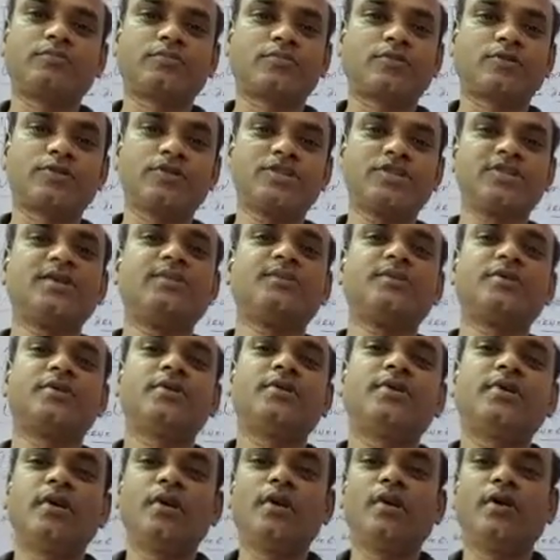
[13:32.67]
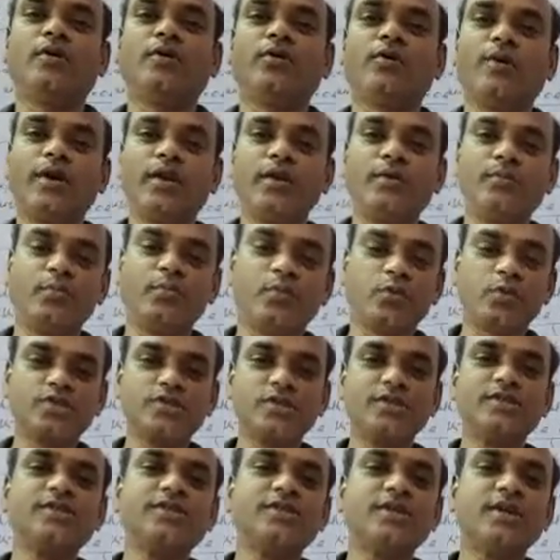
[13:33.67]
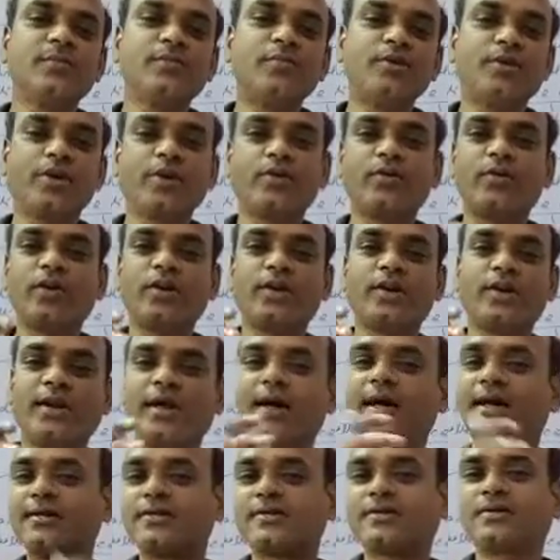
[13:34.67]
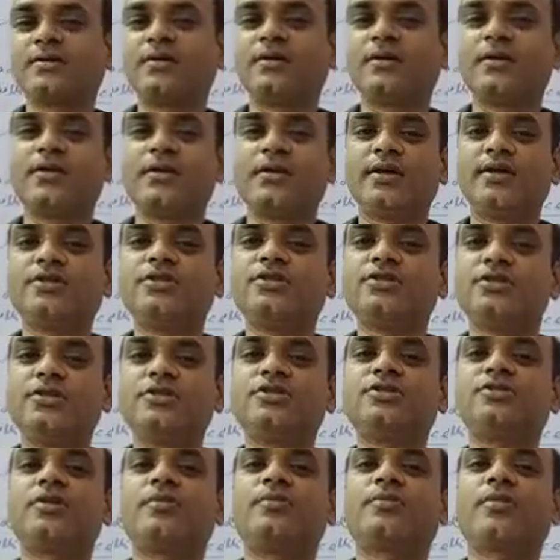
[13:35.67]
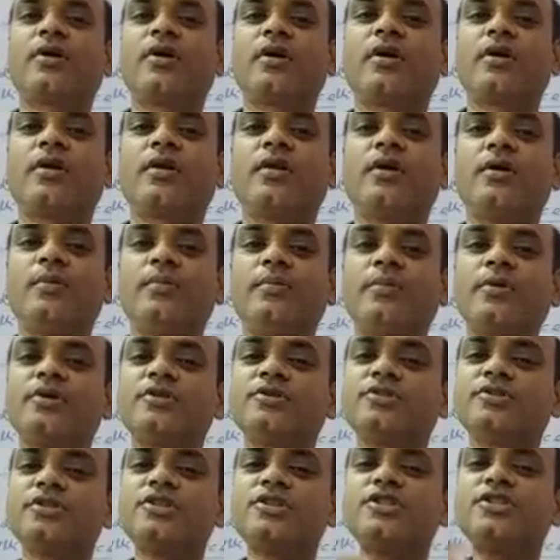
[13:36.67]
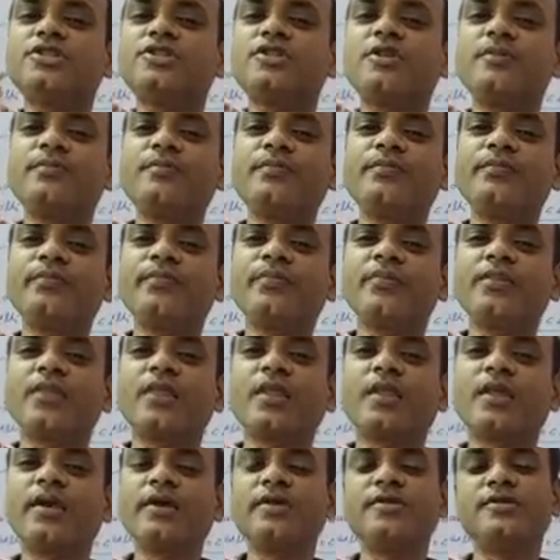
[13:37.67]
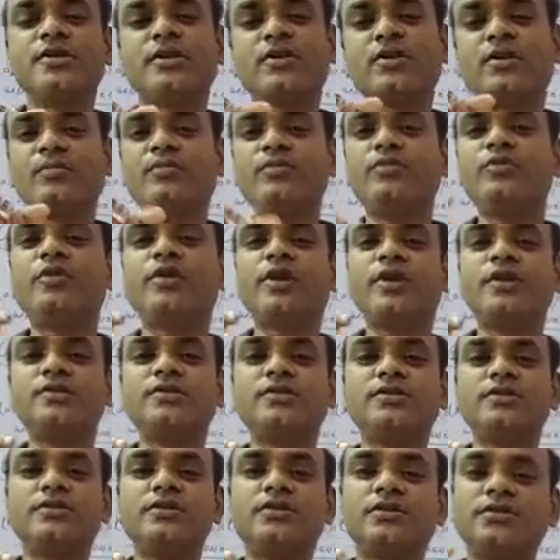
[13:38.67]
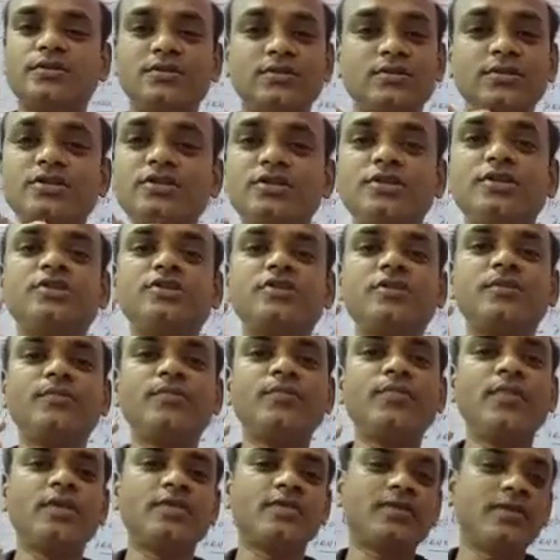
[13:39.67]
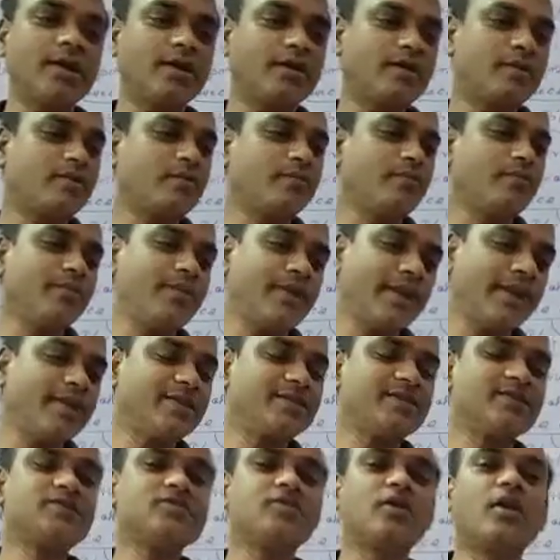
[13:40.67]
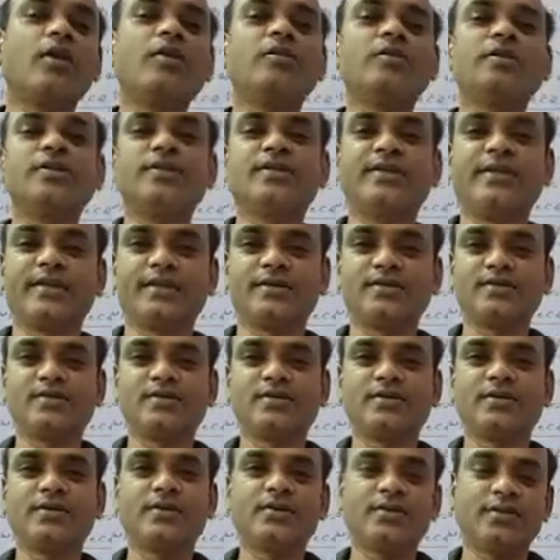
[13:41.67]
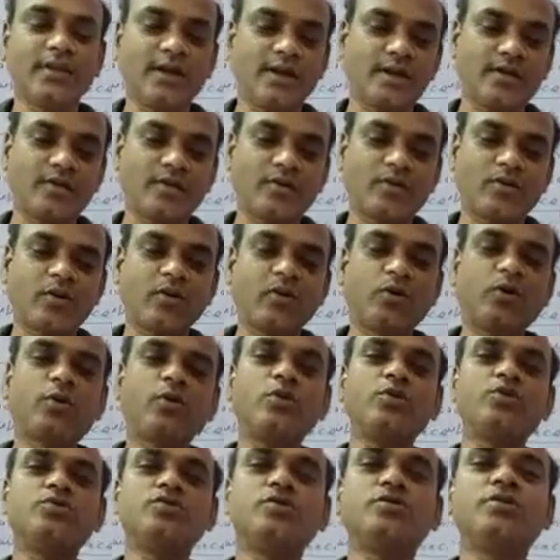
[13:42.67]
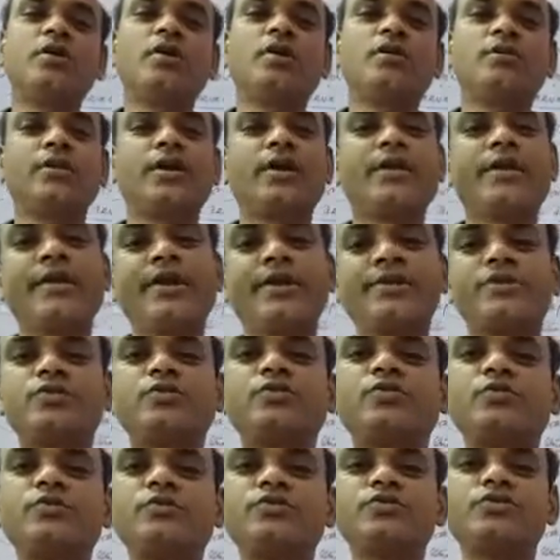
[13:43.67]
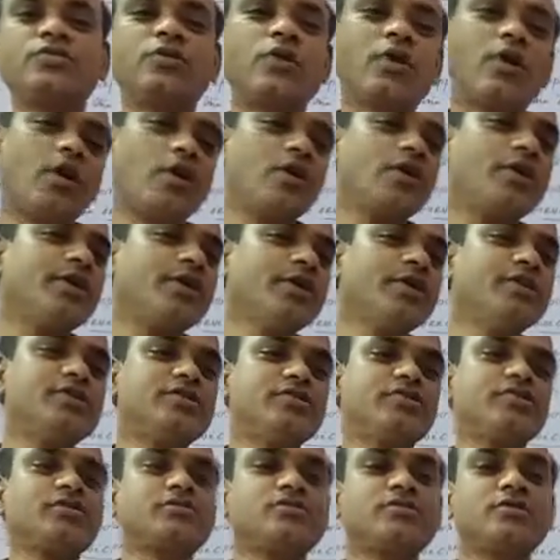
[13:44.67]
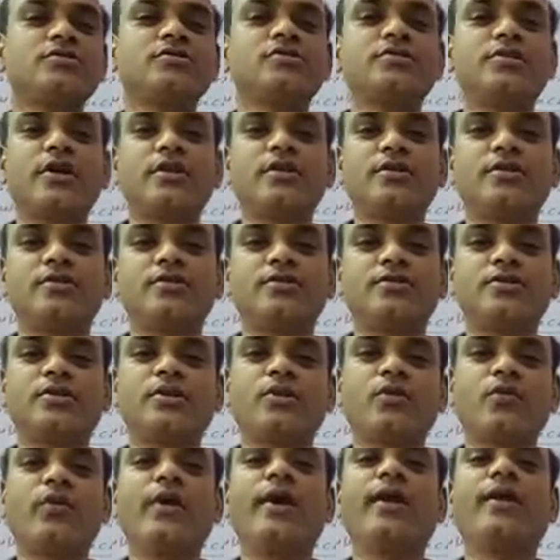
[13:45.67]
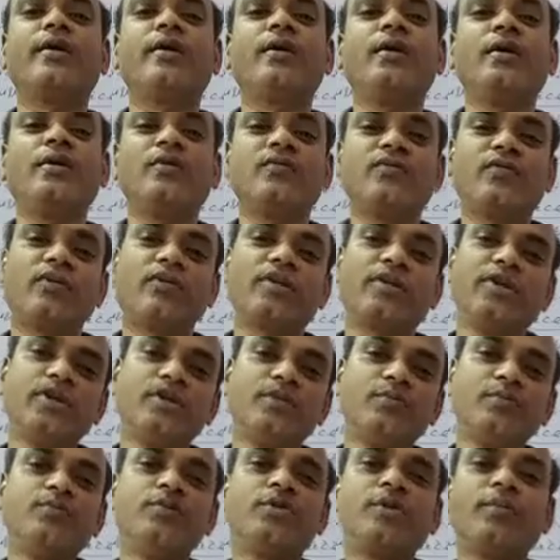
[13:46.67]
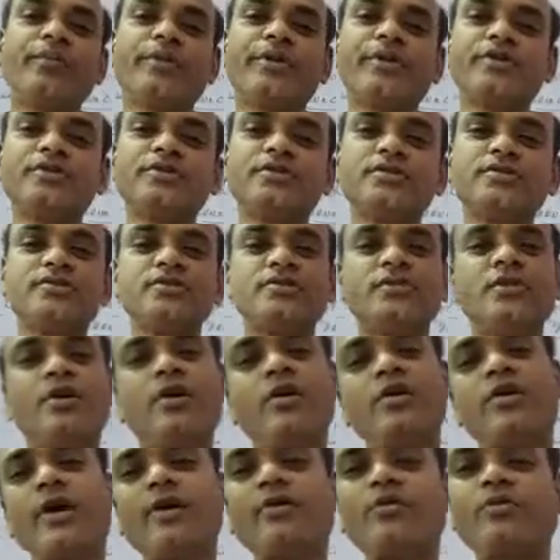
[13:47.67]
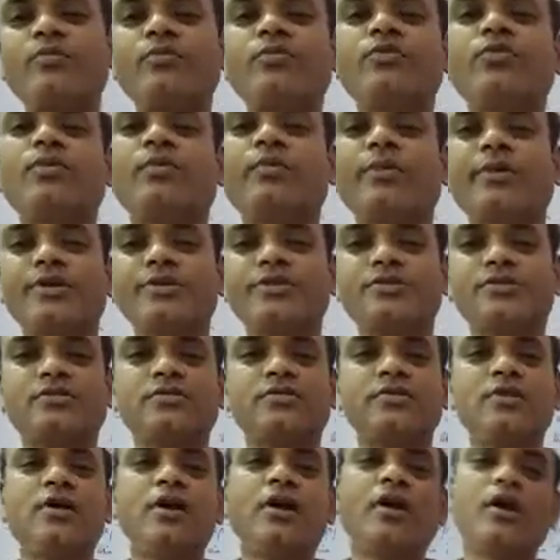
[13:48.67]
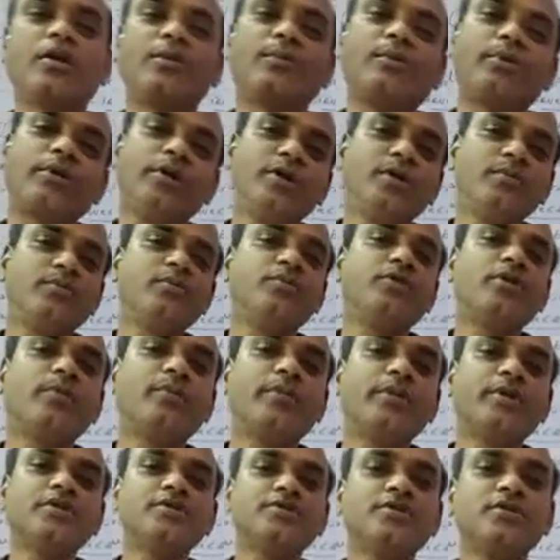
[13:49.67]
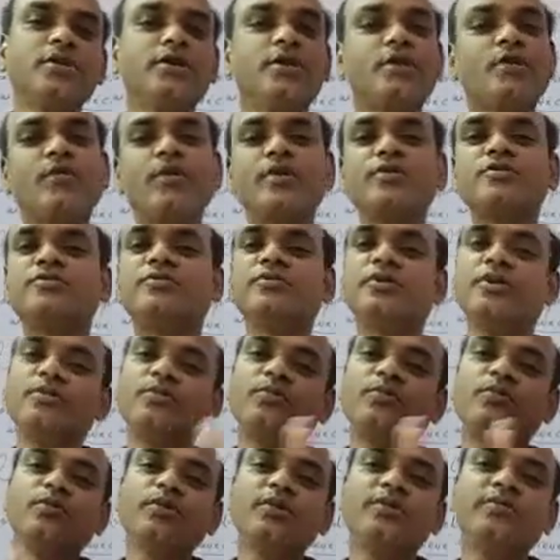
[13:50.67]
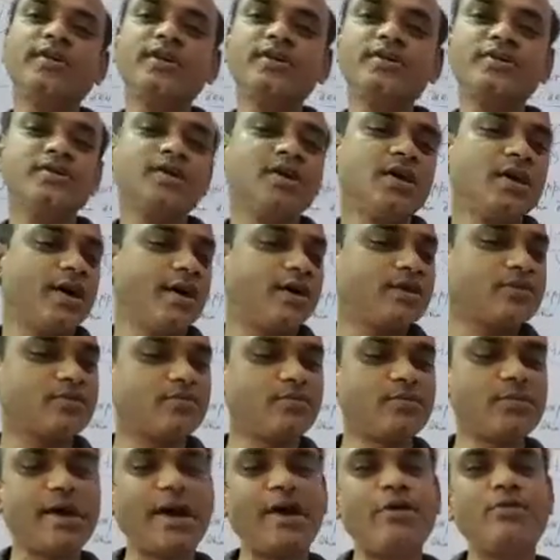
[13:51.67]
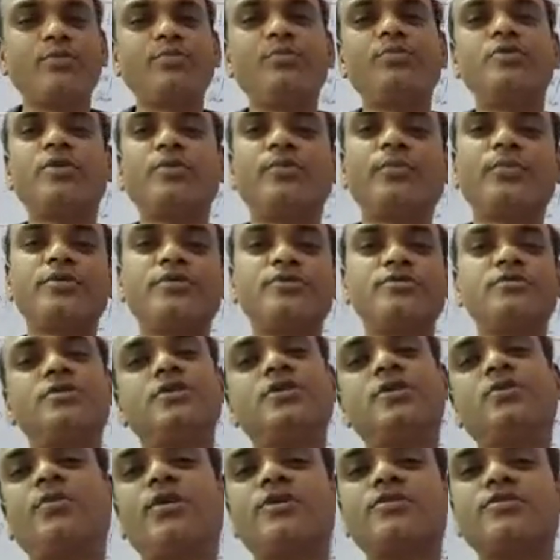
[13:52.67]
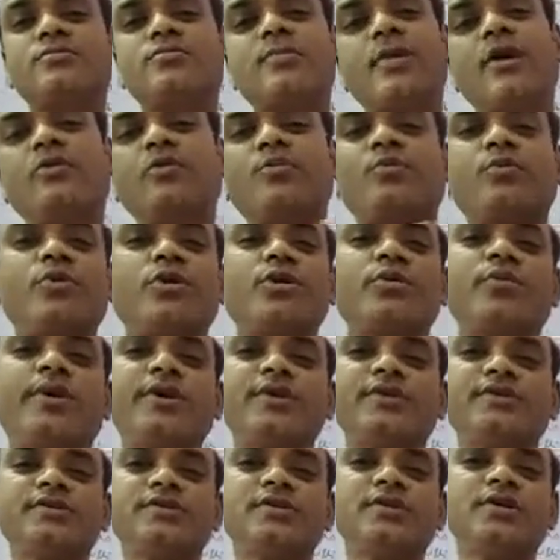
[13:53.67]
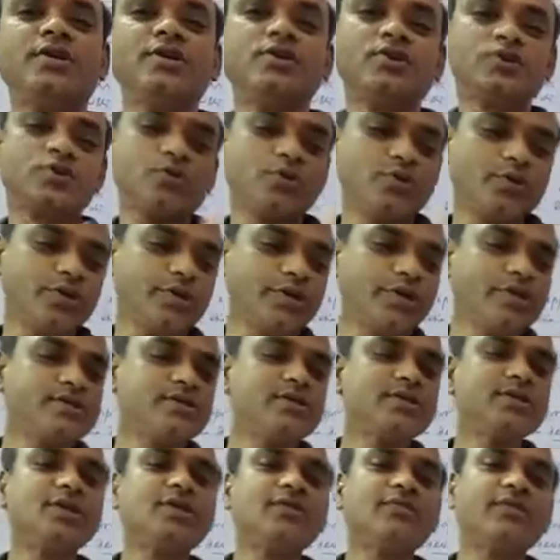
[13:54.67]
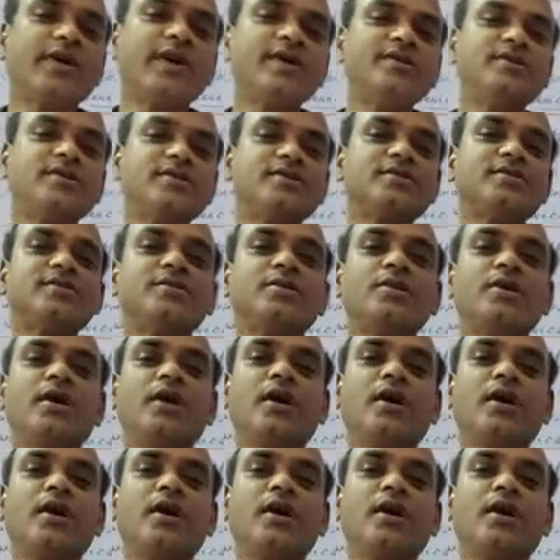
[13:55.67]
concept while processing a particular task. That is system call, because system is a computerized this system that manages all the things, that controls, that executes all instructions that is required for input operations or output operation. Or for input operation it requires some input device, and for output operation it requires some output device. So each device is